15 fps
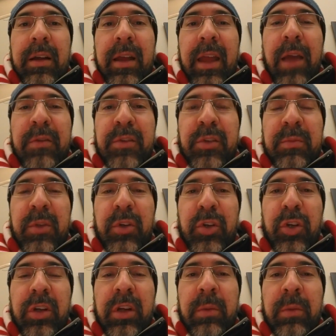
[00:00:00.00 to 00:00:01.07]
Avs
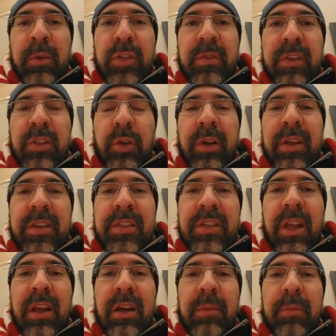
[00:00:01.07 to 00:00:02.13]
emerge victorious
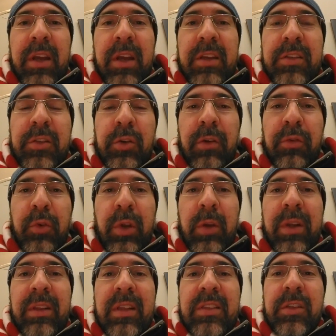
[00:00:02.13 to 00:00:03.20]
tonight by a score of
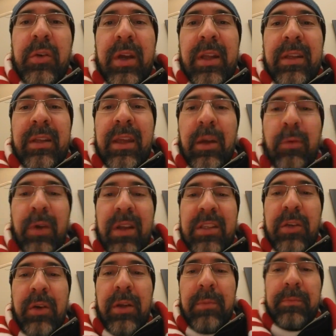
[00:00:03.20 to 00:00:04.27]
3-1. Let's go ahead and get right
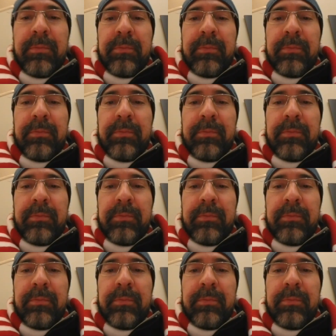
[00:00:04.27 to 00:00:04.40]
to it.